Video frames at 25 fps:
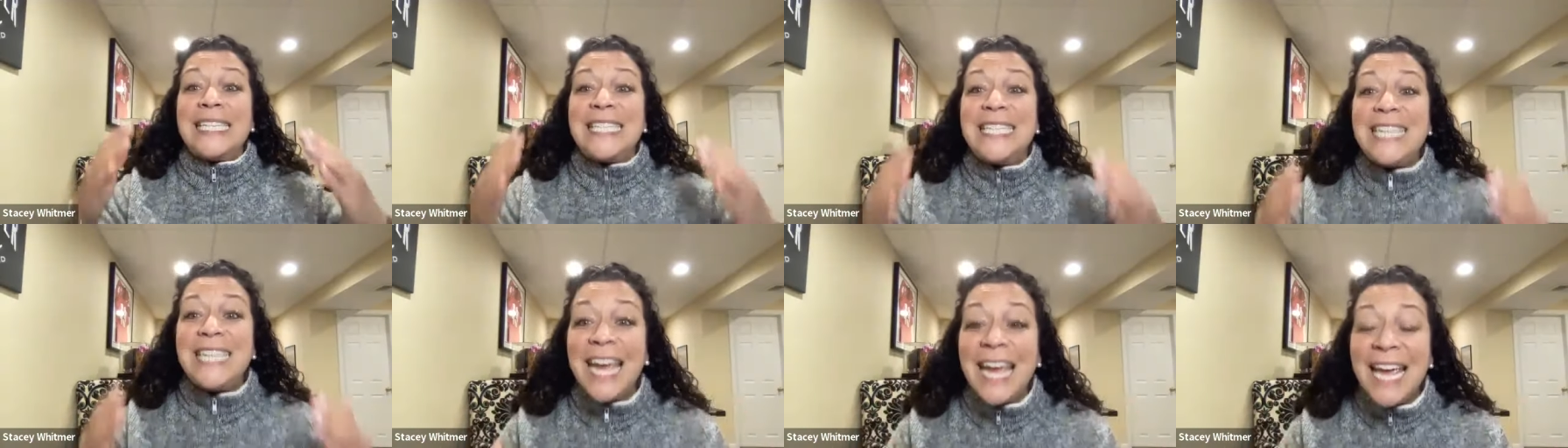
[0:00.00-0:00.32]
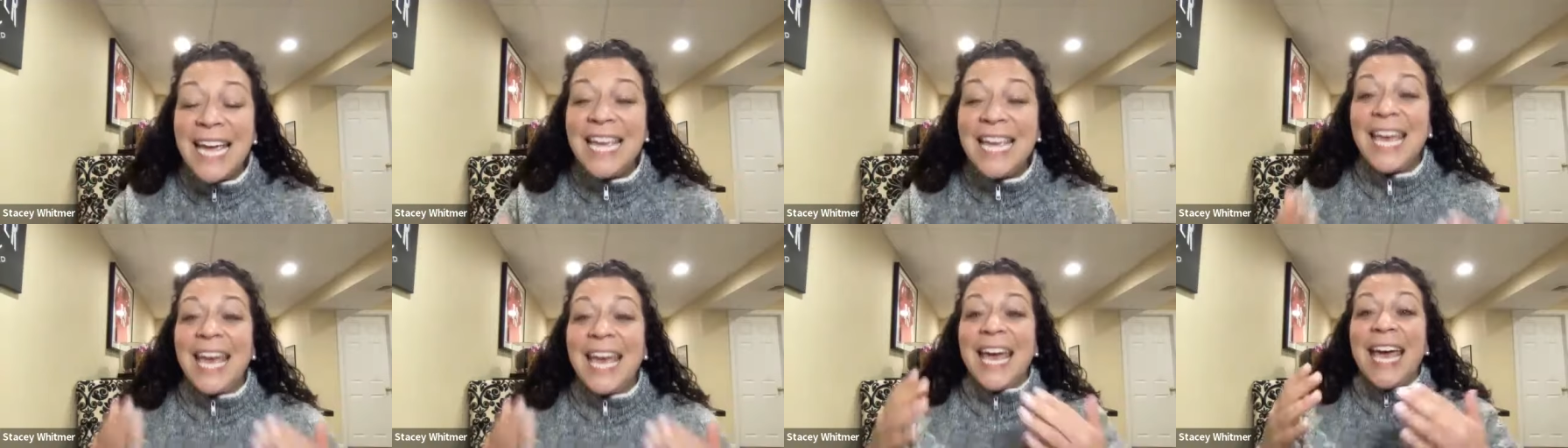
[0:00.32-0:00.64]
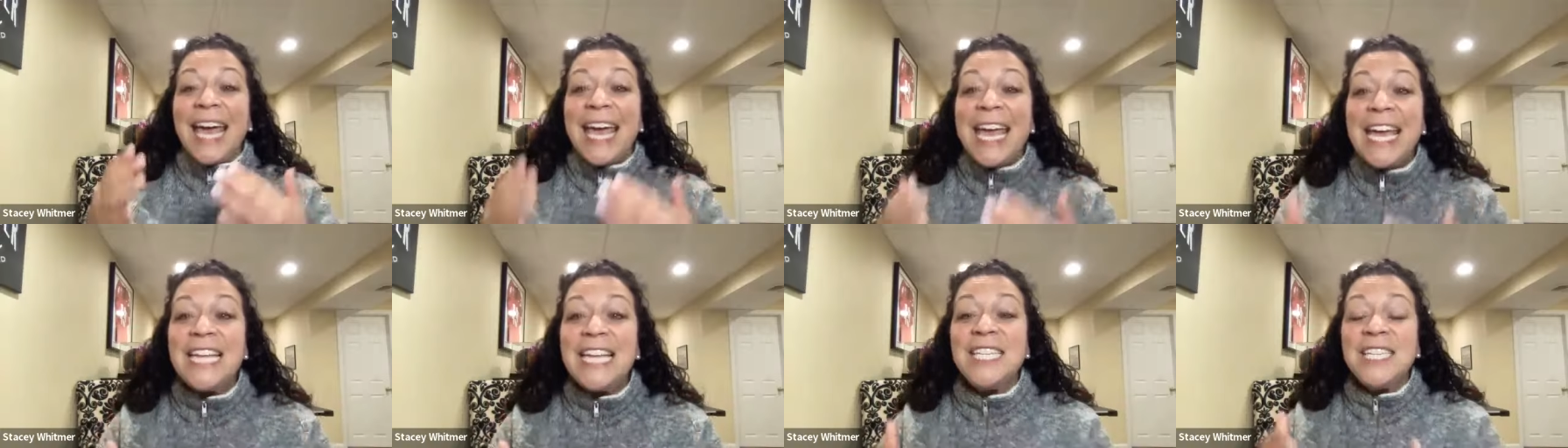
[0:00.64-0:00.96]
Dig
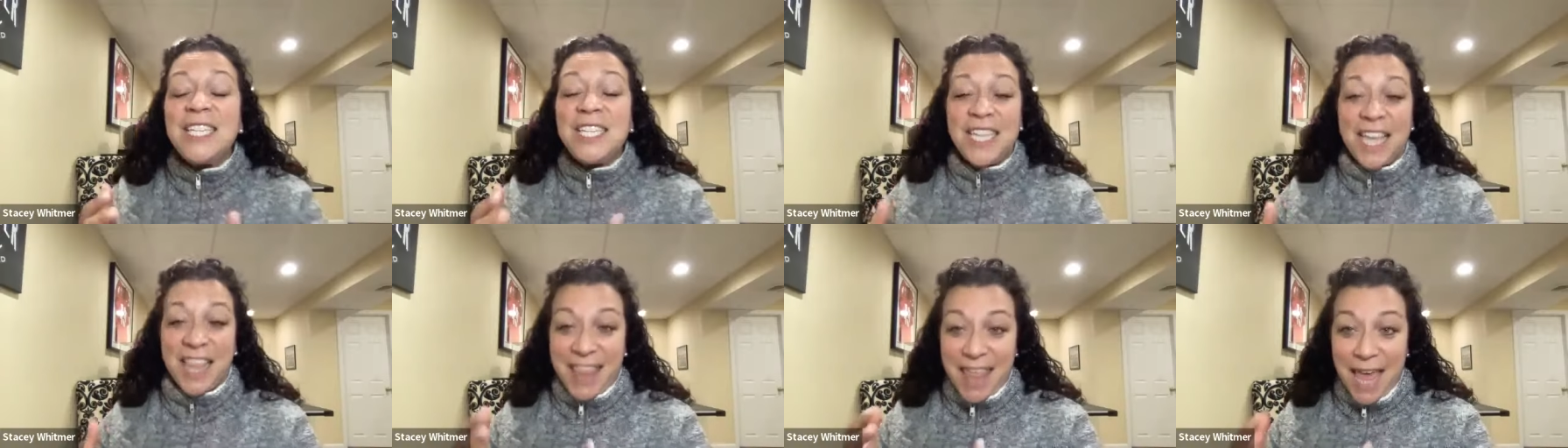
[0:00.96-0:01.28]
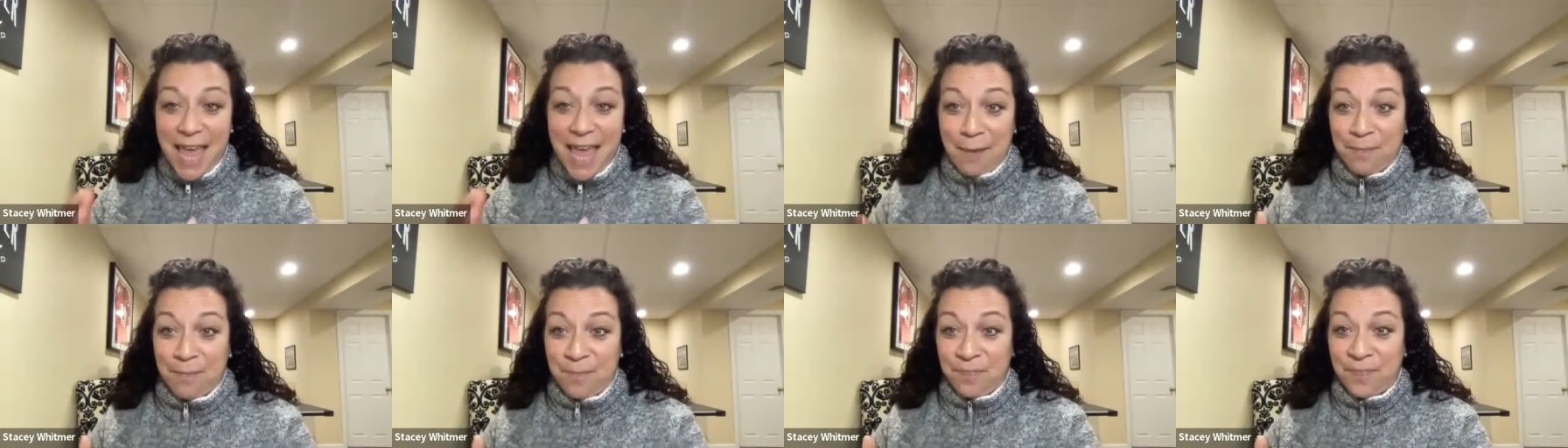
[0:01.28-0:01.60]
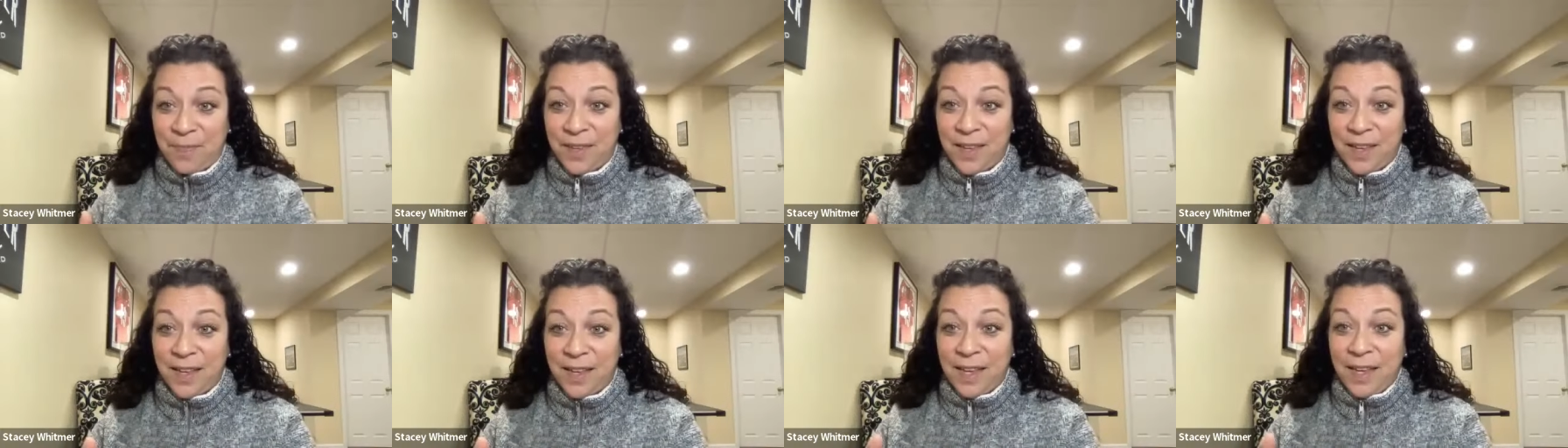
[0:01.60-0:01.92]
into them
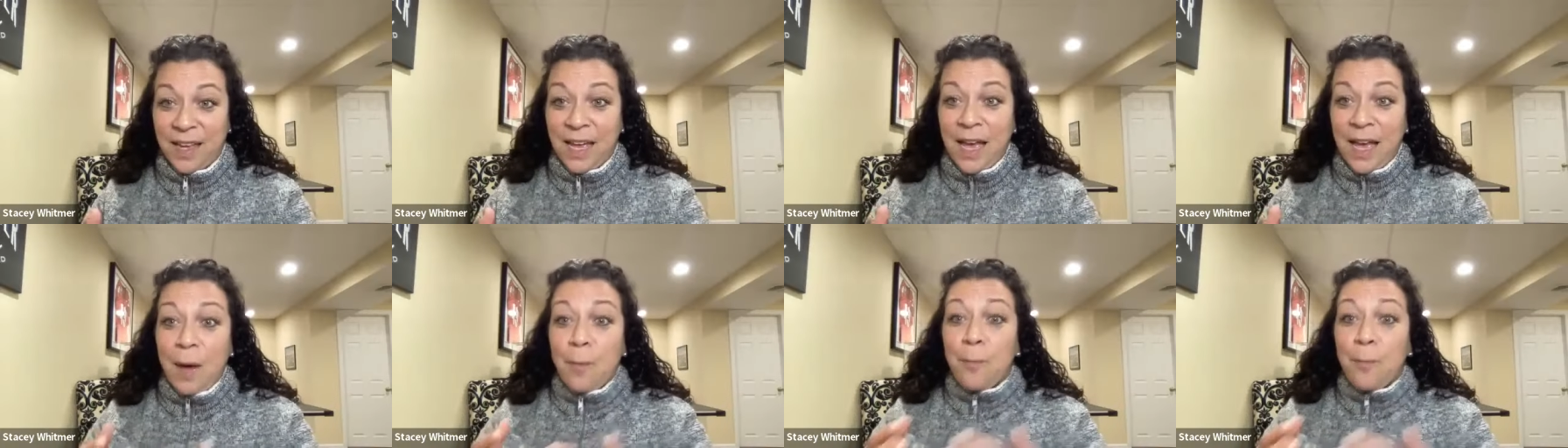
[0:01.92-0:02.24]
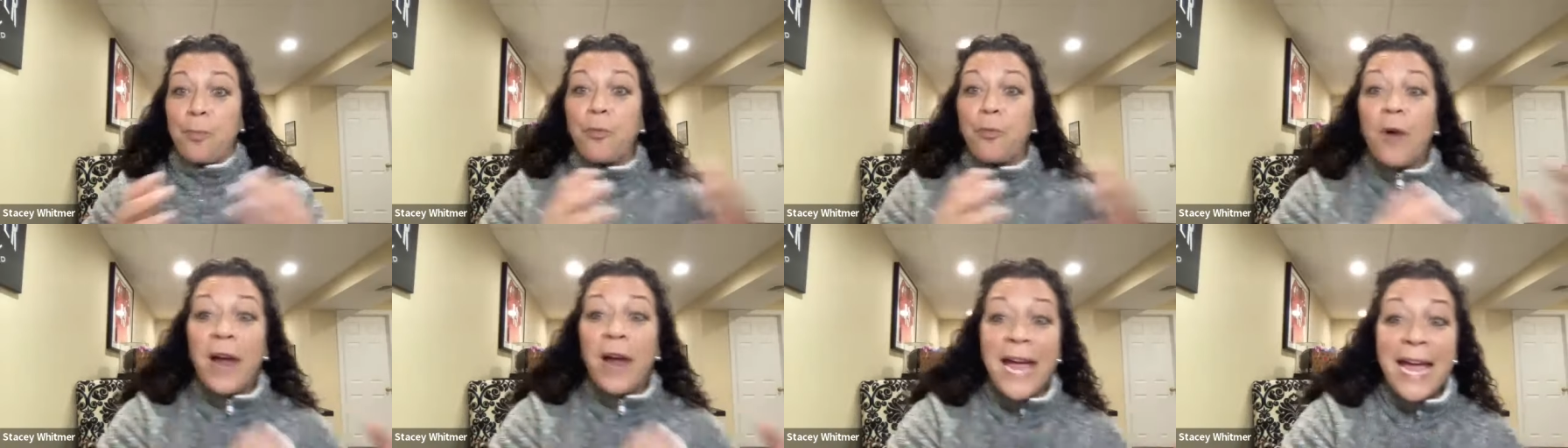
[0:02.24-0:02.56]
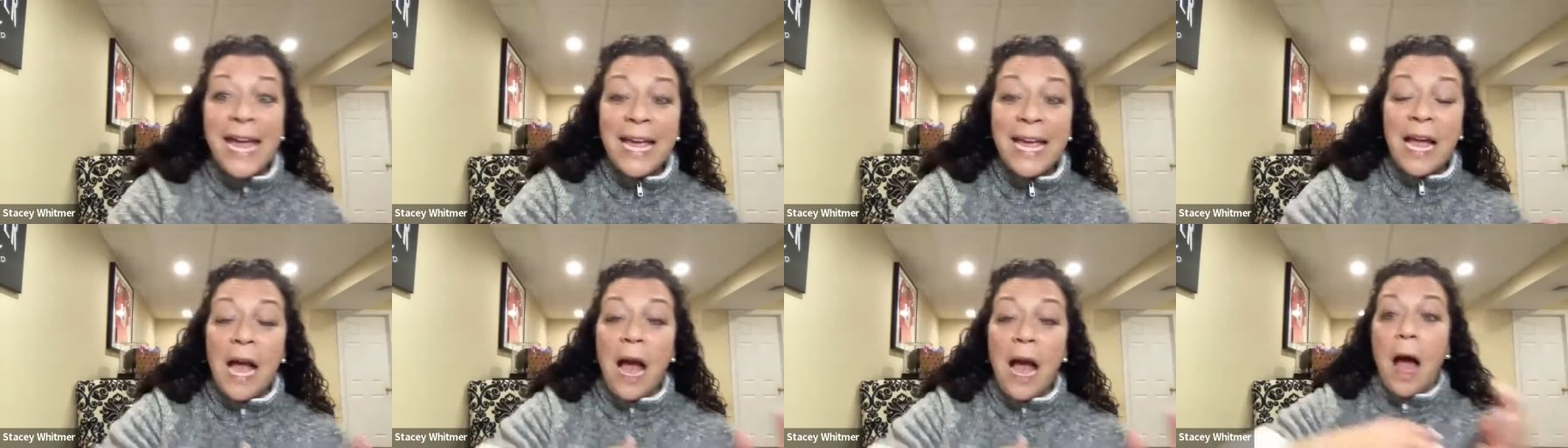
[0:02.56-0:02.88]

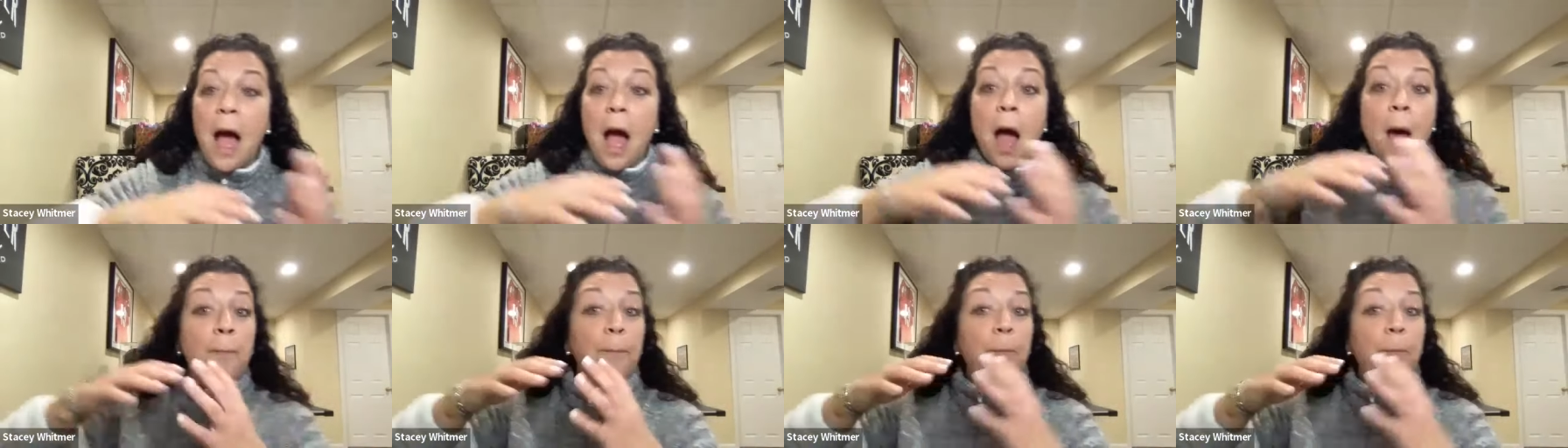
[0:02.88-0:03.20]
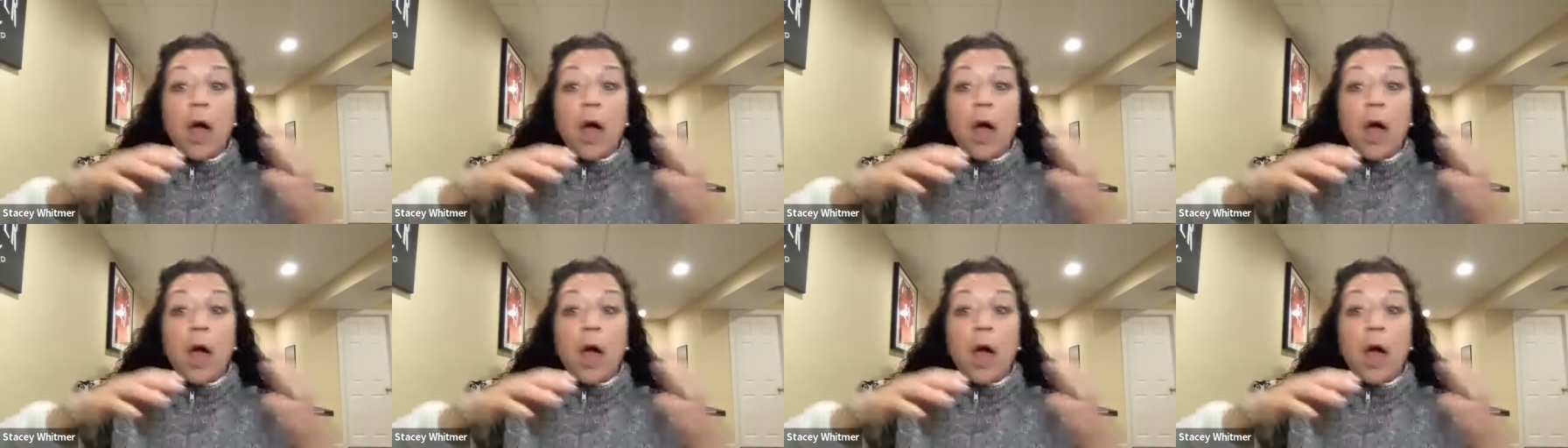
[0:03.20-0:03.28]
bring a,